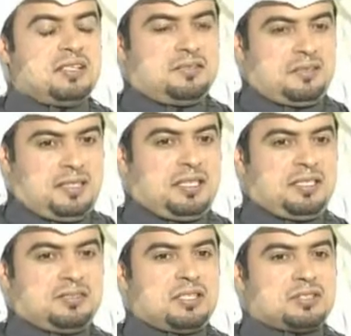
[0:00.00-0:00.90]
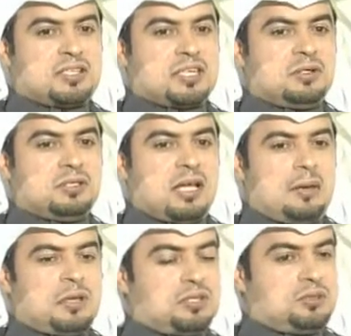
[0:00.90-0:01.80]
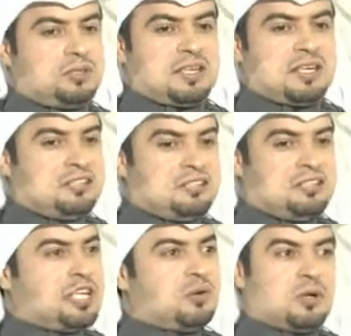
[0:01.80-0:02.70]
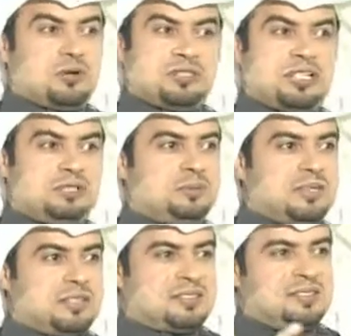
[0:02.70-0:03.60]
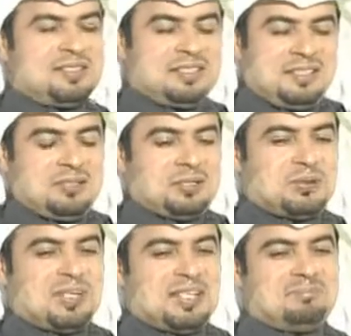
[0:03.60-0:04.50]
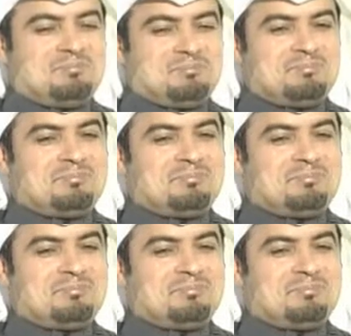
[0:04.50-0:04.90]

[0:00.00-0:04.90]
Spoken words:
if I can just recall. I'm not sure they're in Channel 1 or Channel 2 because usually I'm,